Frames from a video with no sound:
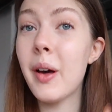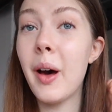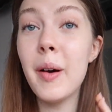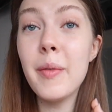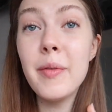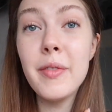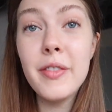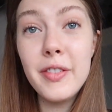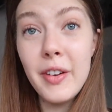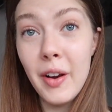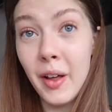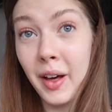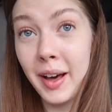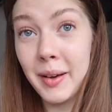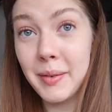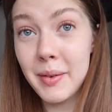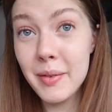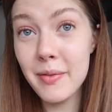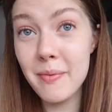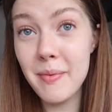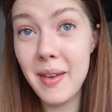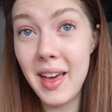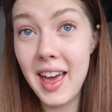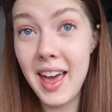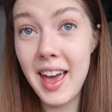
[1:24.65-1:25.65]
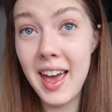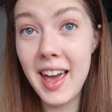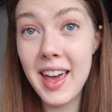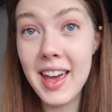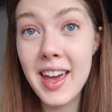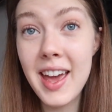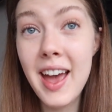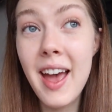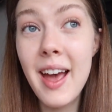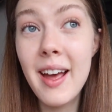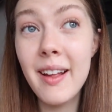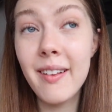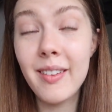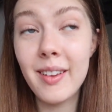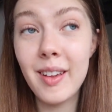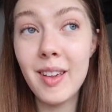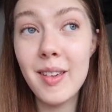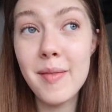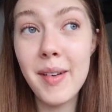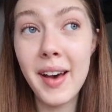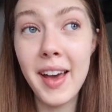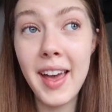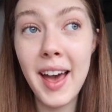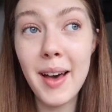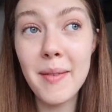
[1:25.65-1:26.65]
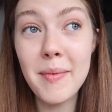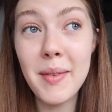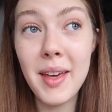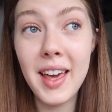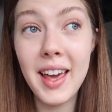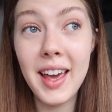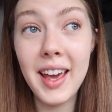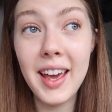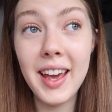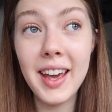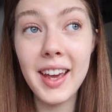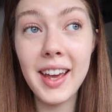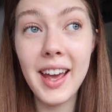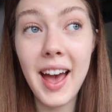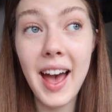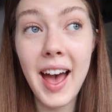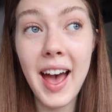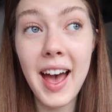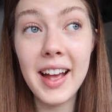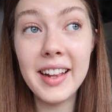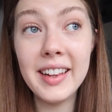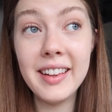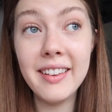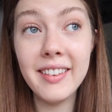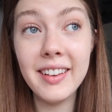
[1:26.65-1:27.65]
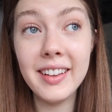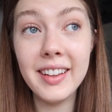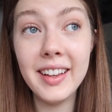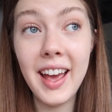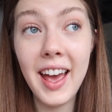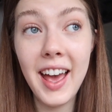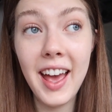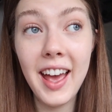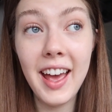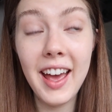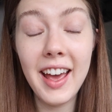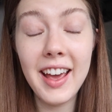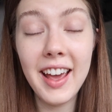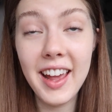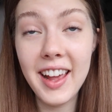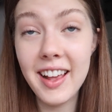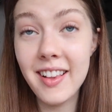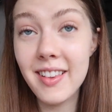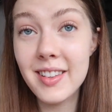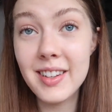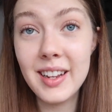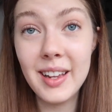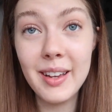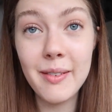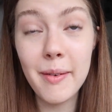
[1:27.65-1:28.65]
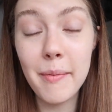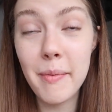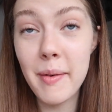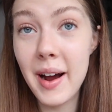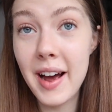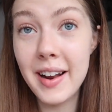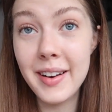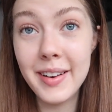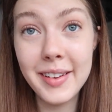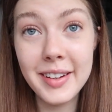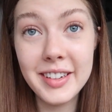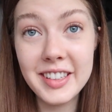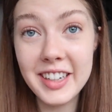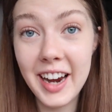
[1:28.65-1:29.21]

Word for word: come fly with me to Miami and yeah, here's to a brand new